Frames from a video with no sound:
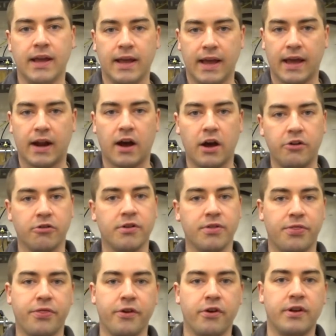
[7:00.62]
and
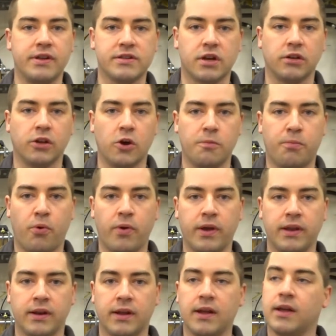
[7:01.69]
130 is our low point.